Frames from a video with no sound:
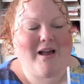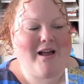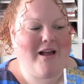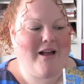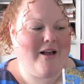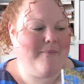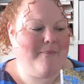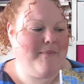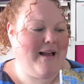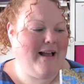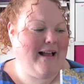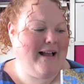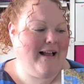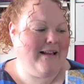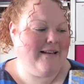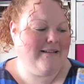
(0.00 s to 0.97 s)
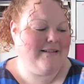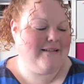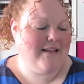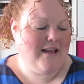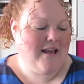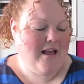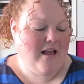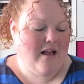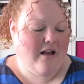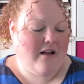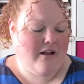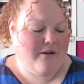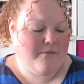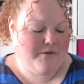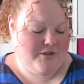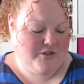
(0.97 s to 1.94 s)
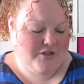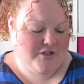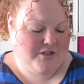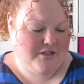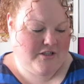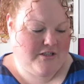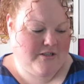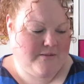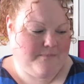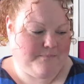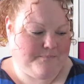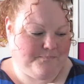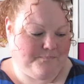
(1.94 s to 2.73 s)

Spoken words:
and I was just